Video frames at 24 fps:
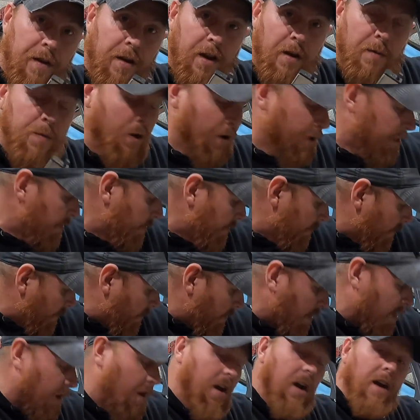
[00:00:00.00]
the nibbler
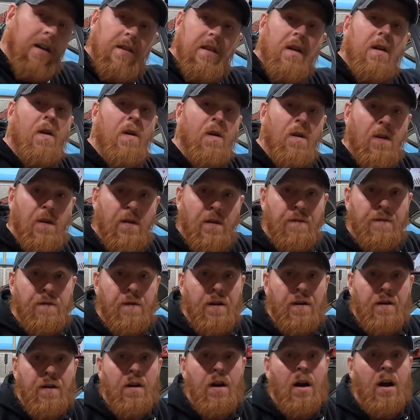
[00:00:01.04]
to cut the hole in the
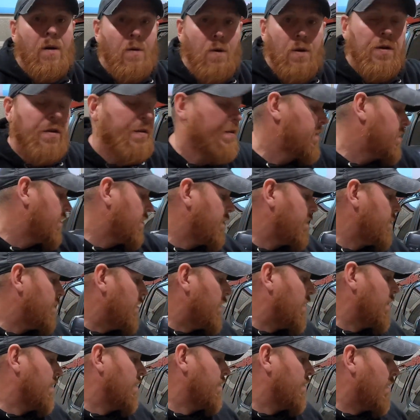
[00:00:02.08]
fender. I will tell you
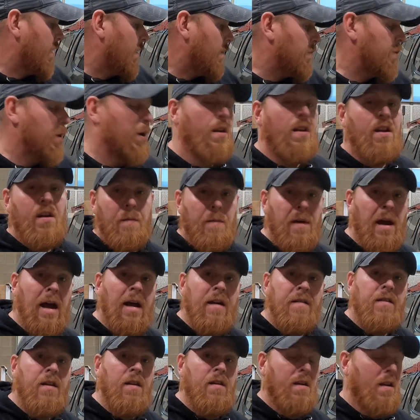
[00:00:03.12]
that, that putting the
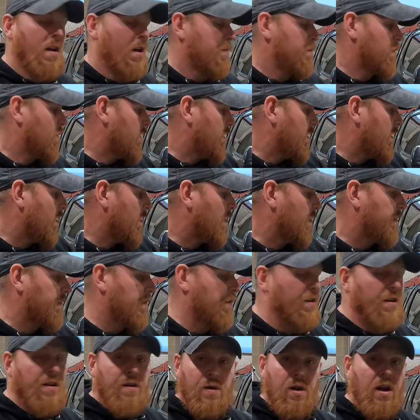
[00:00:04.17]
mask and tape on here so
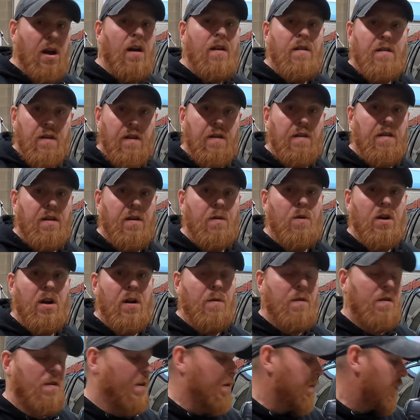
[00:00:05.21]
that you guys could see what I
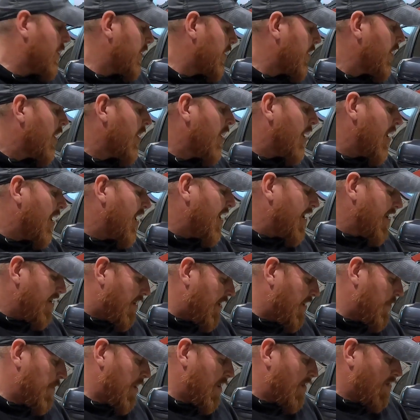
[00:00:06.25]
was doing
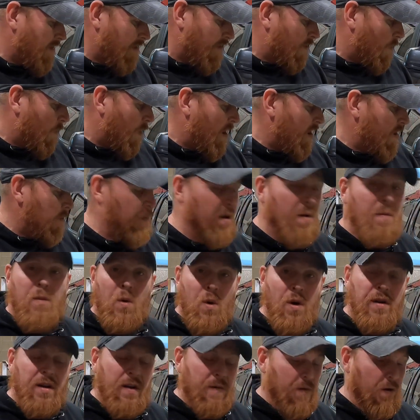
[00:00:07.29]
did make this quite a bit
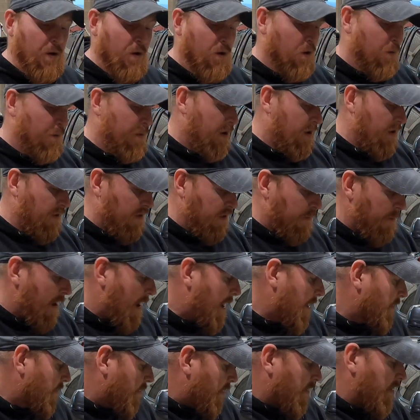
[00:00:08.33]
more difficult, because the
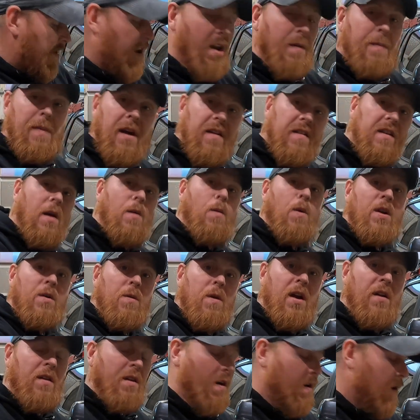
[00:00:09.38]
mask and tape, as I went
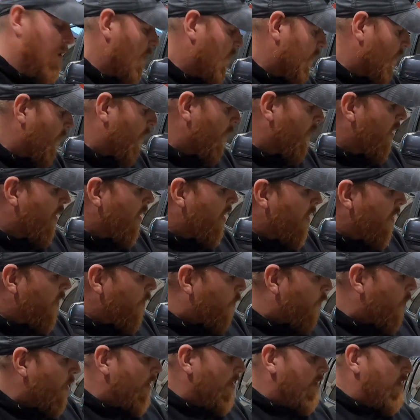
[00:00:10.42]
around the hole,
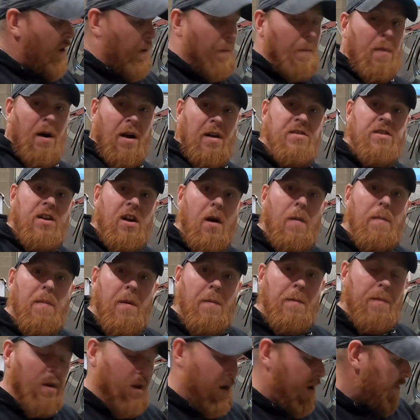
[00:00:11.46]
wanted to bunch up
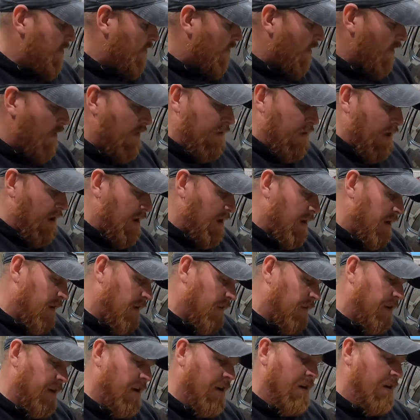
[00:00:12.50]
in places and get
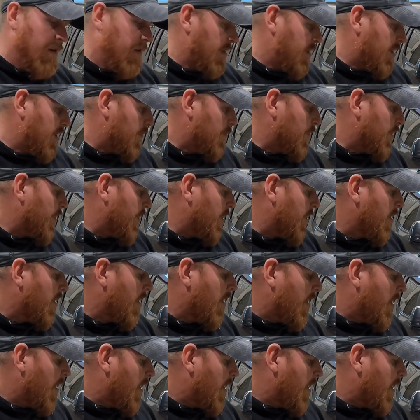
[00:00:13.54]
stuck in the nibbler.